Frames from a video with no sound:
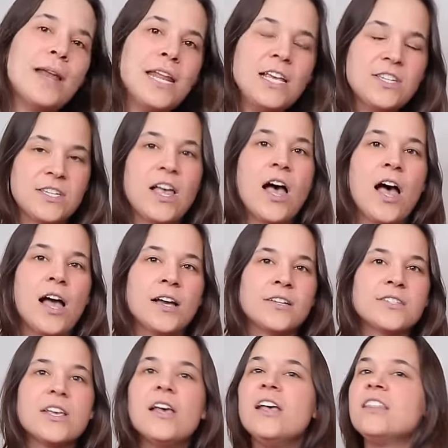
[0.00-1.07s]
many
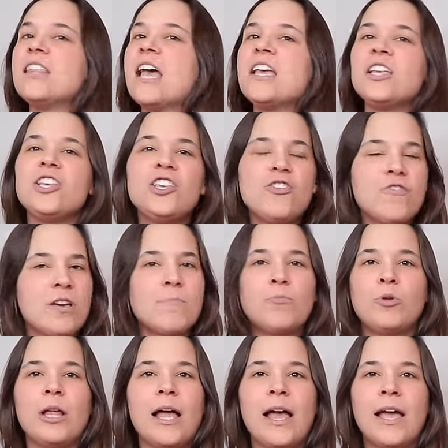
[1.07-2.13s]
songs that you can
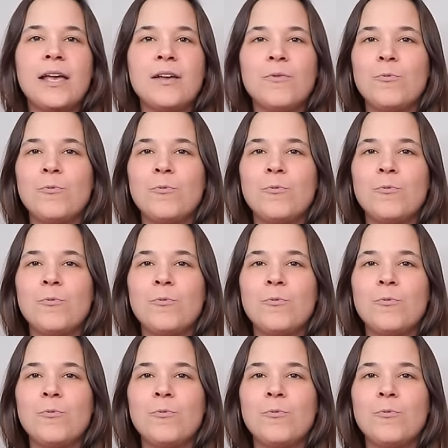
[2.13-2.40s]
play